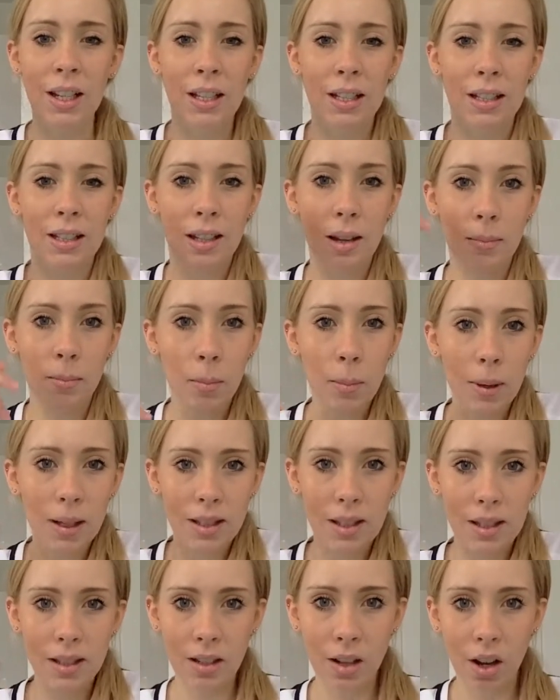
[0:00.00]
Some are
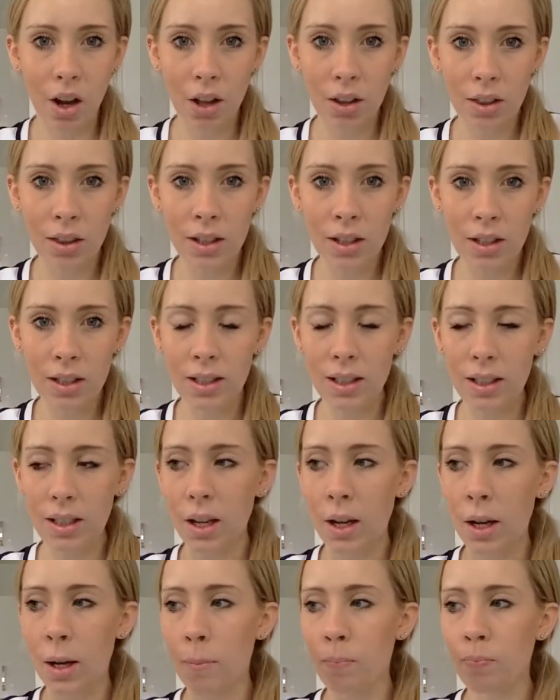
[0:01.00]
better than others.
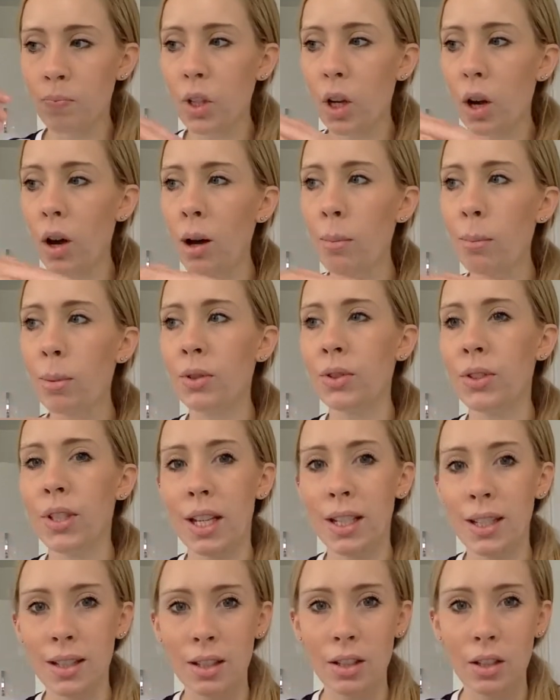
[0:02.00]
Arbonne
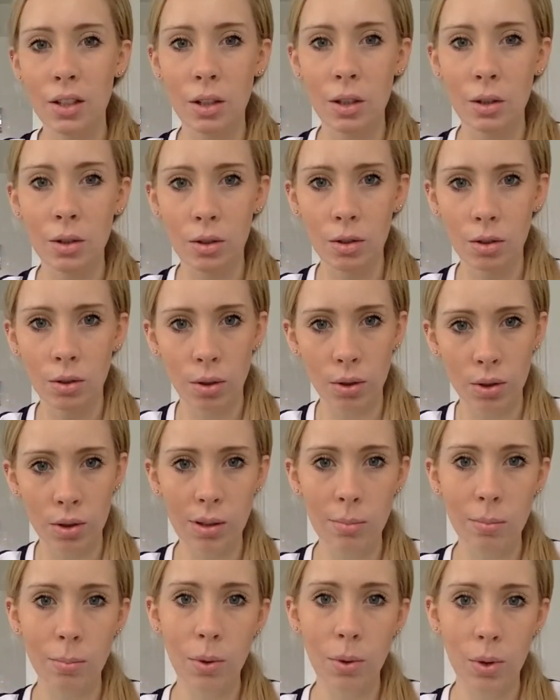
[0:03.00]
tends to, across
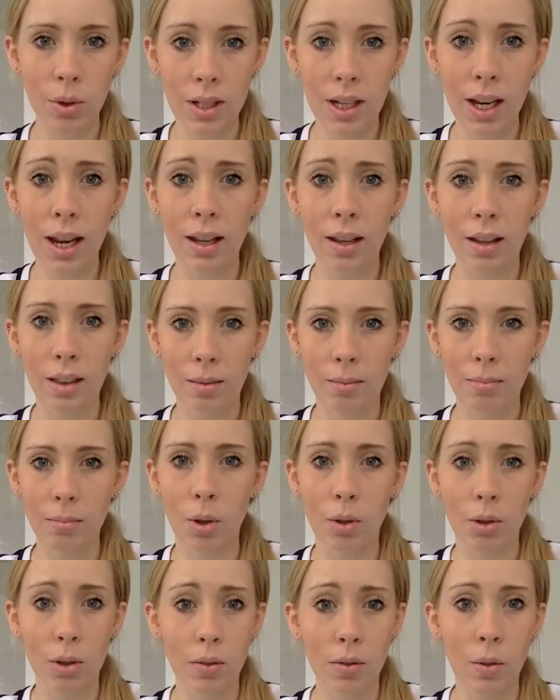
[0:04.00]
the board, tick
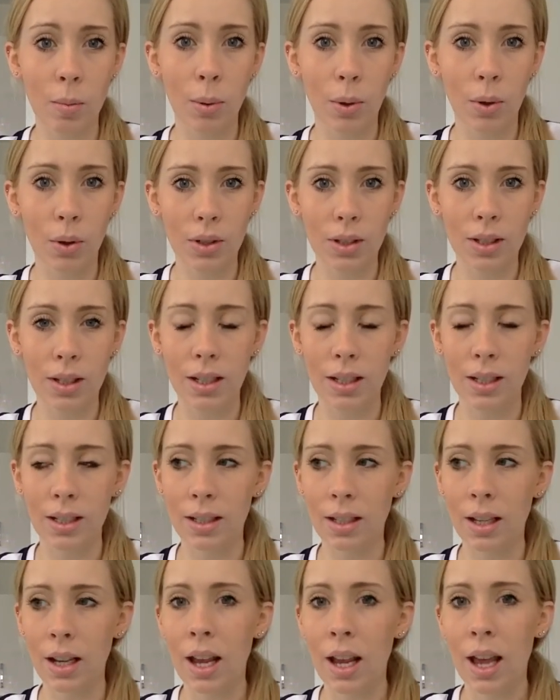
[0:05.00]
most of the boxes,
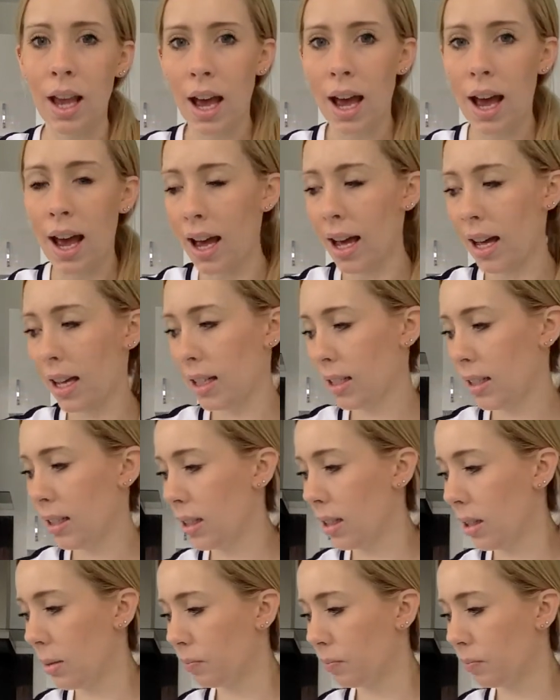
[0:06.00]
and